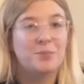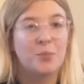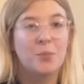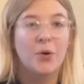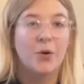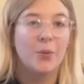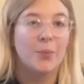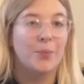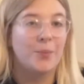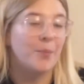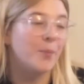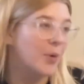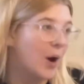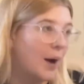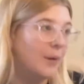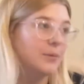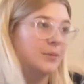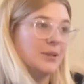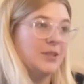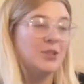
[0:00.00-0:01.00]
will
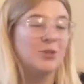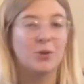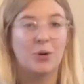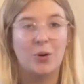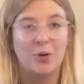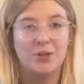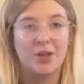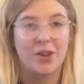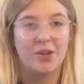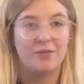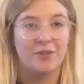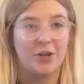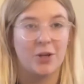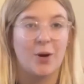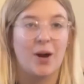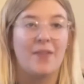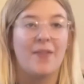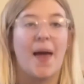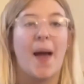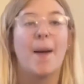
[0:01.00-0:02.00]
probably do a whole nother video
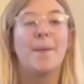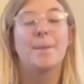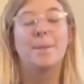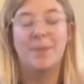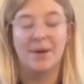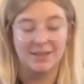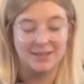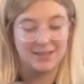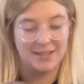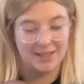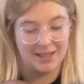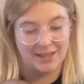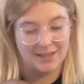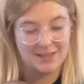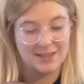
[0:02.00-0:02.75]
on that. But yes,